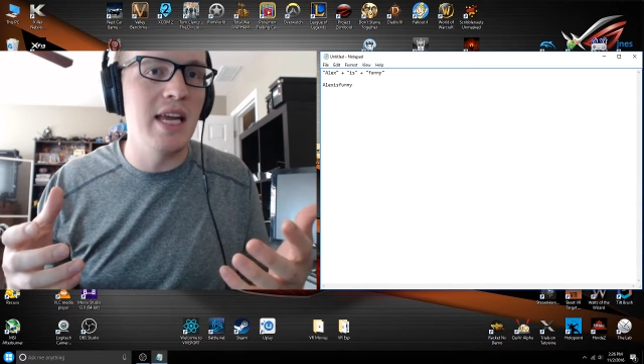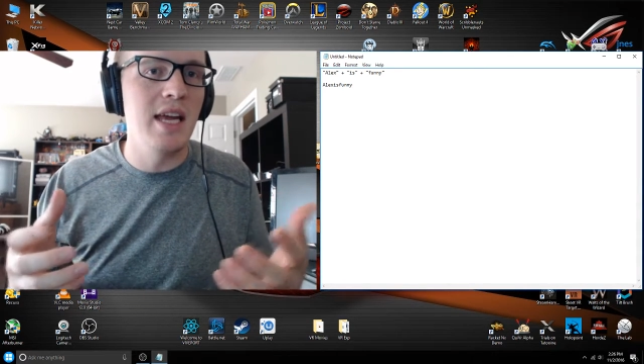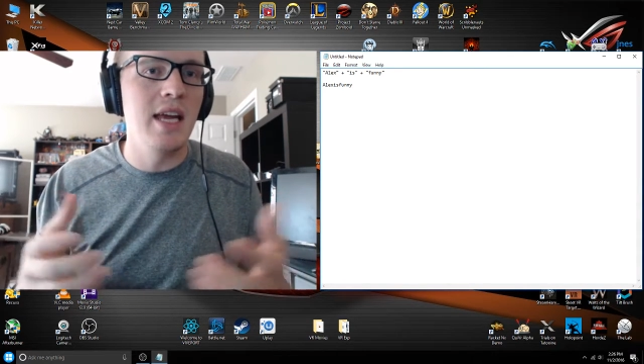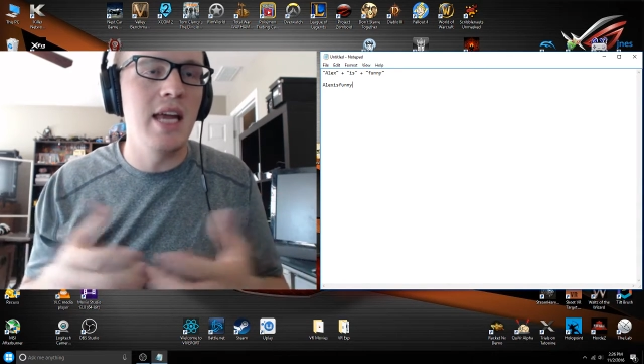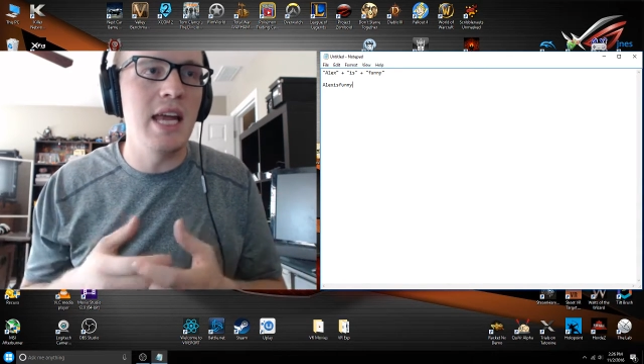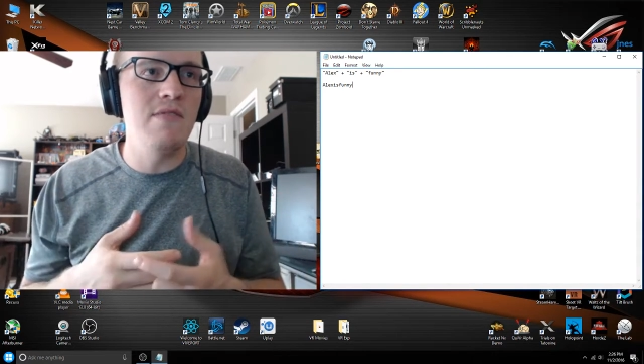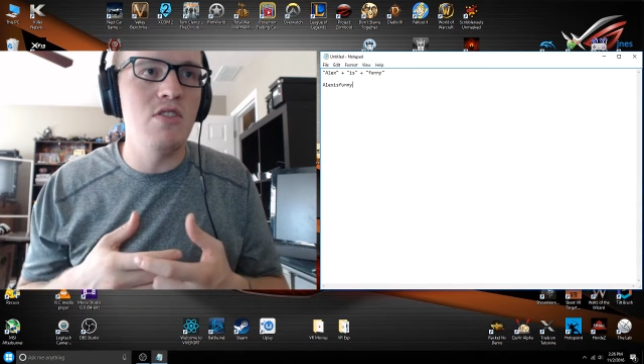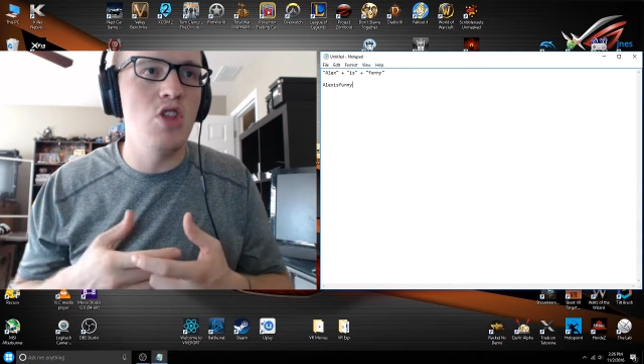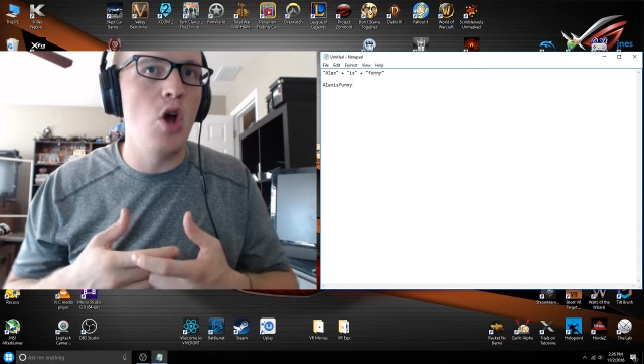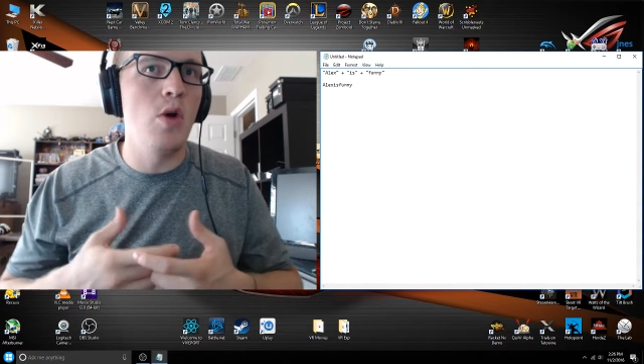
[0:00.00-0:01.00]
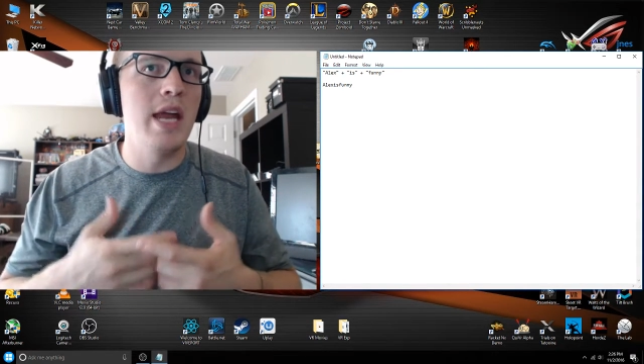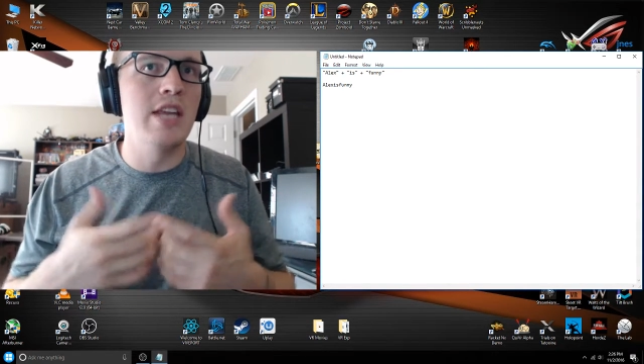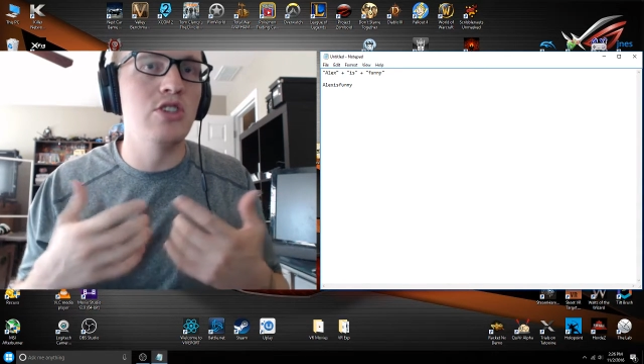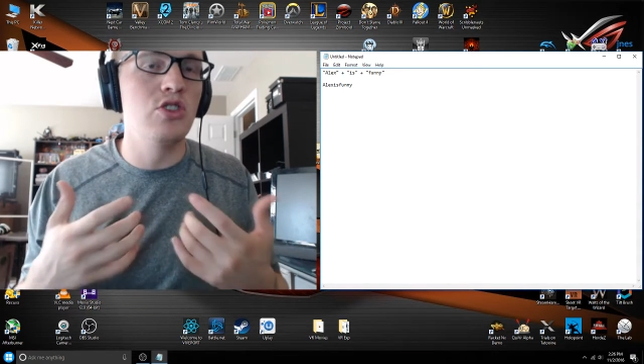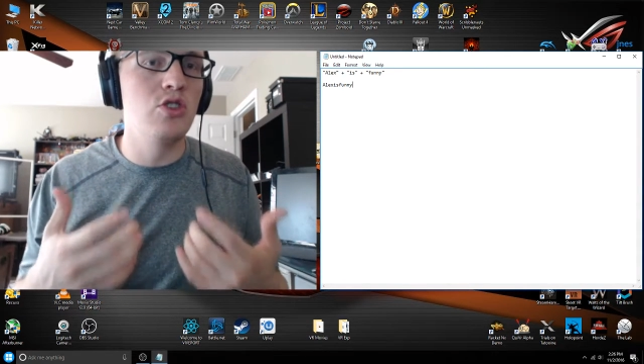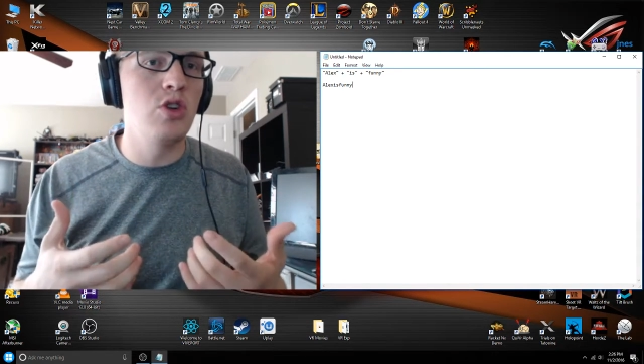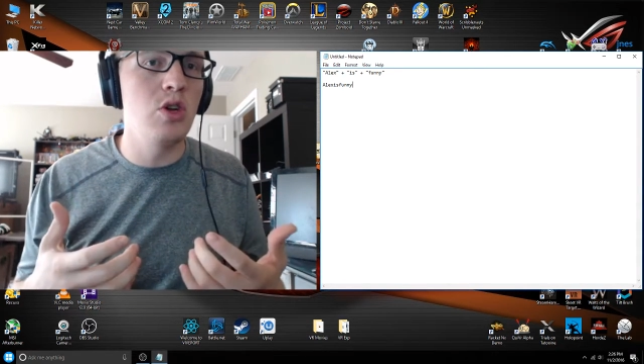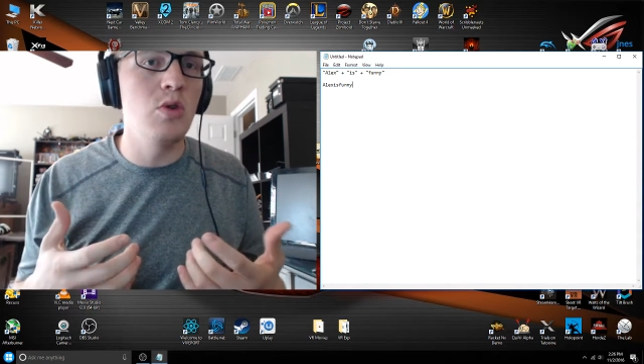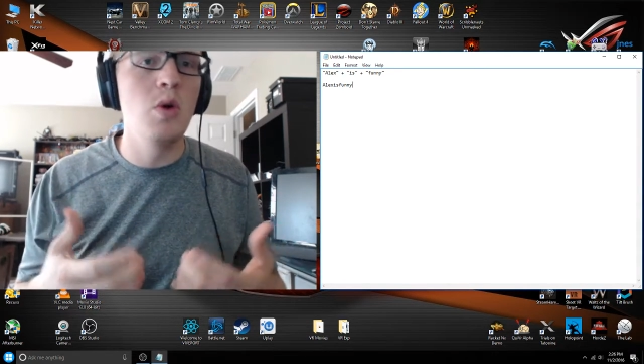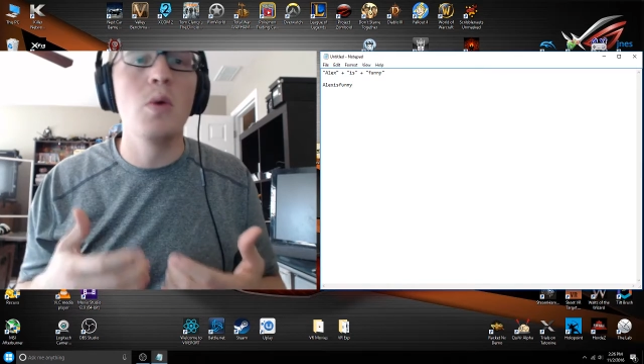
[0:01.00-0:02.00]
even though it is true,
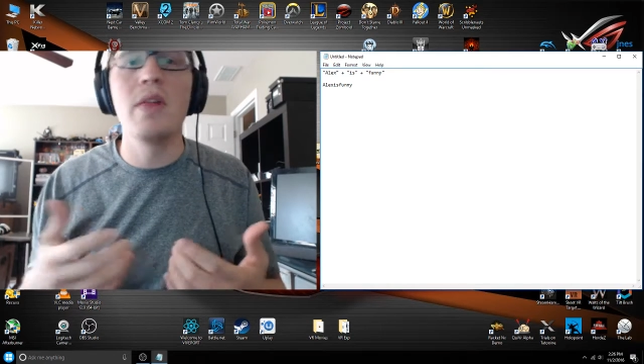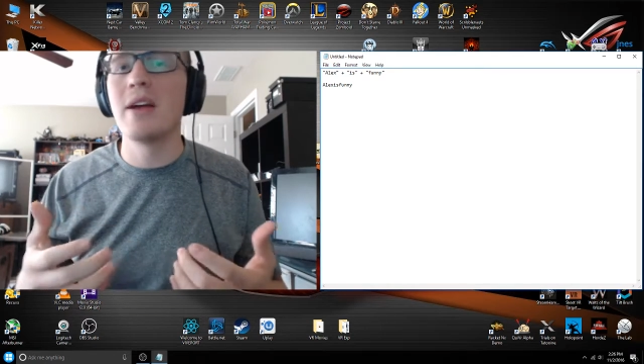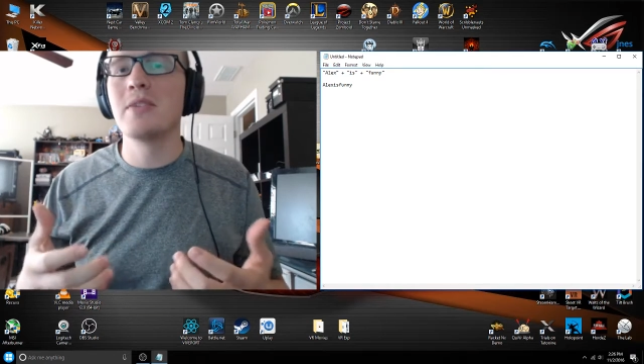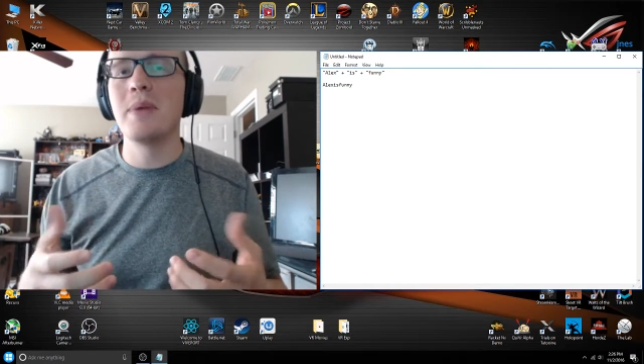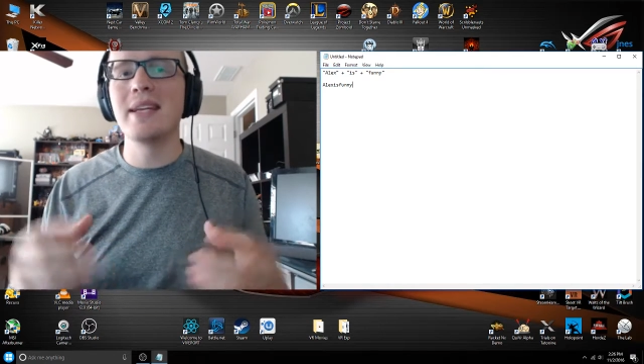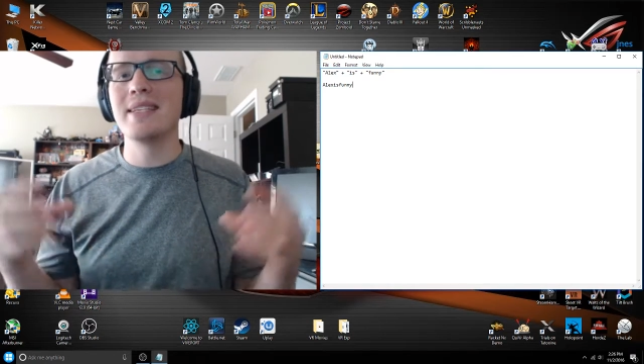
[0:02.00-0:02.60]
without spaces,